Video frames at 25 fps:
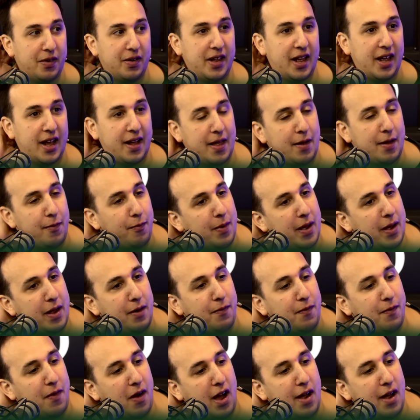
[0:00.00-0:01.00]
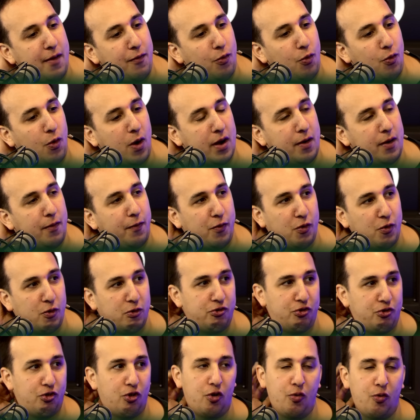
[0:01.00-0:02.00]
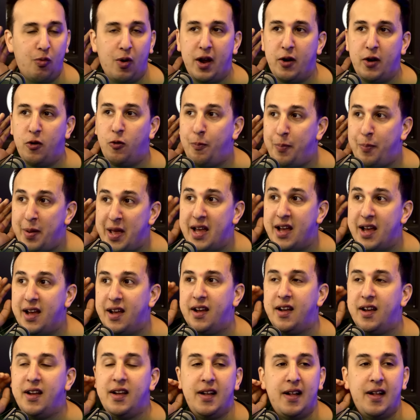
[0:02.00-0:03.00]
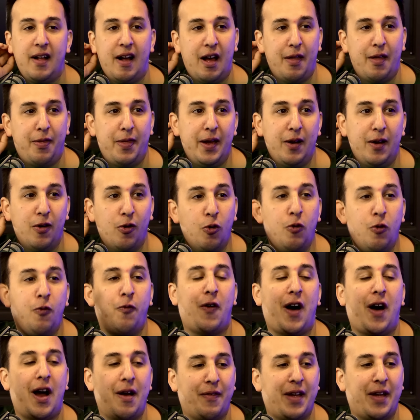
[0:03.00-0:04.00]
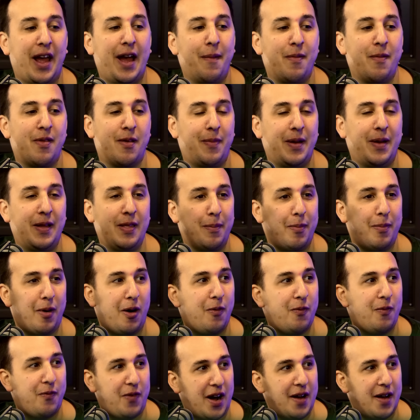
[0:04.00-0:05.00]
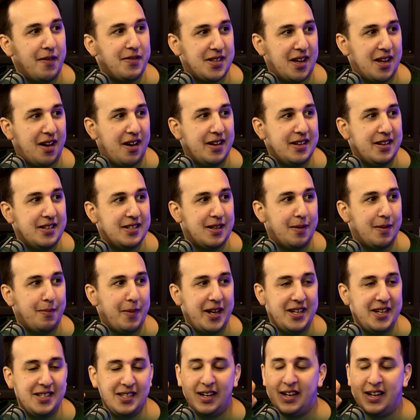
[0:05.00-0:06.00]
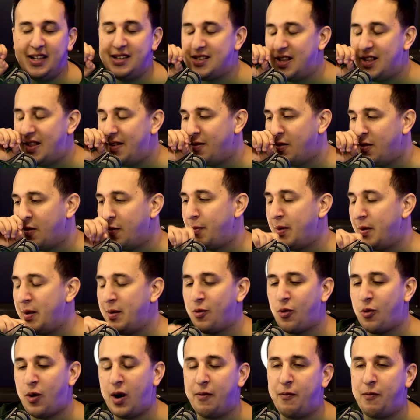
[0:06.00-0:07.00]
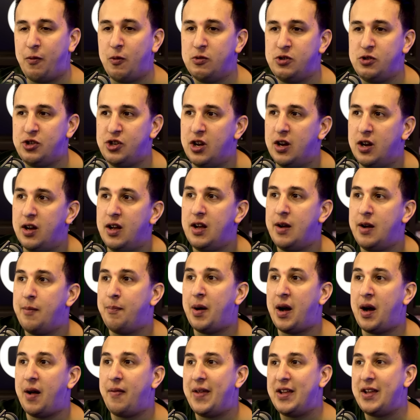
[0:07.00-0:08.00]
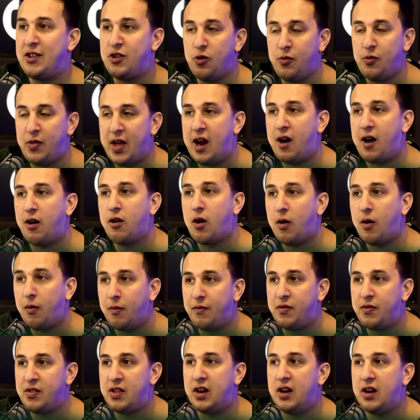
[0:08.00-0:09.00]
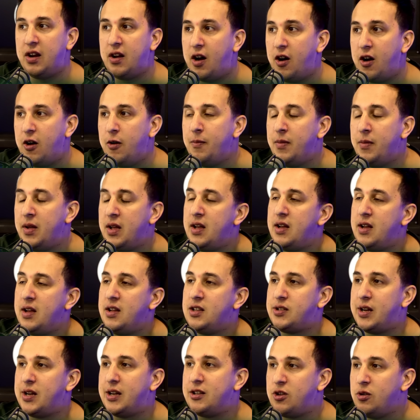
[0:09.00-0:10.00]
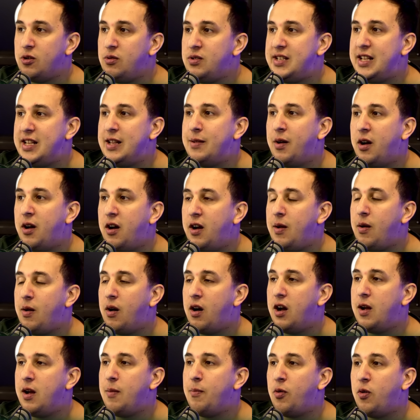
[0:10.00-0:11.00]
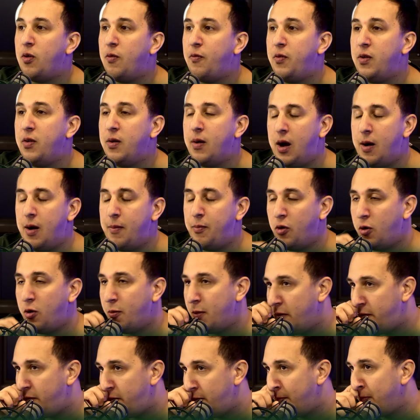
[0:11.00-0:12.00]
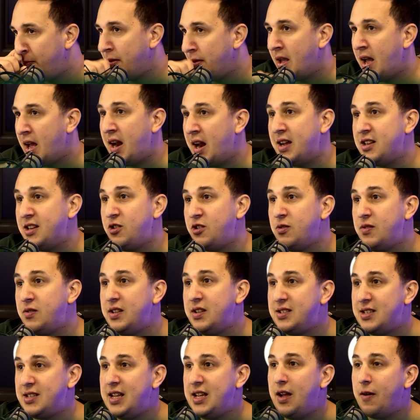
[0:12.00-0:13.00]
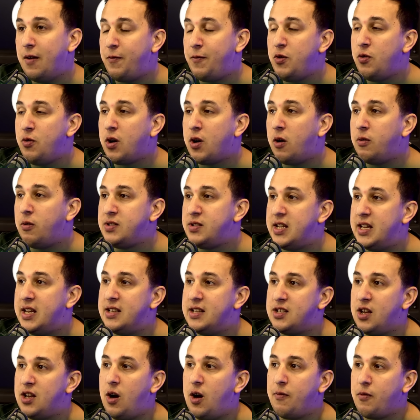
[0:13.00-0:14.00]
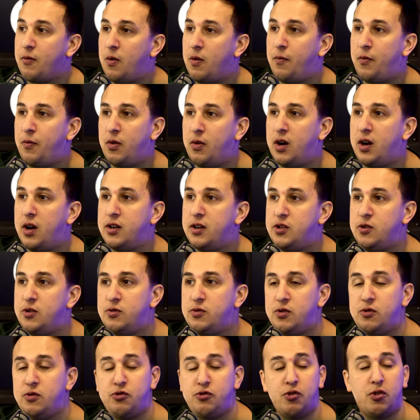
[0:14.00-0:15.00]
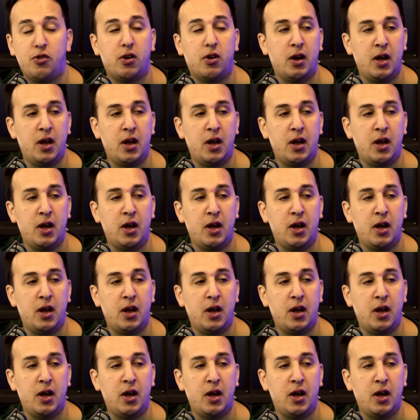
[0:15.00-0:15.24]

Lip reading: Yeah, they've played 5, won 4, drawn 1, albeit I think all 5 games have been the bottom 5 sides, amazingly. So they've been quite fortunate, but they are confident at home. So I do see them hurting Bournemouth, and I do see a few goals here. So I've gone for a 2-2 draw.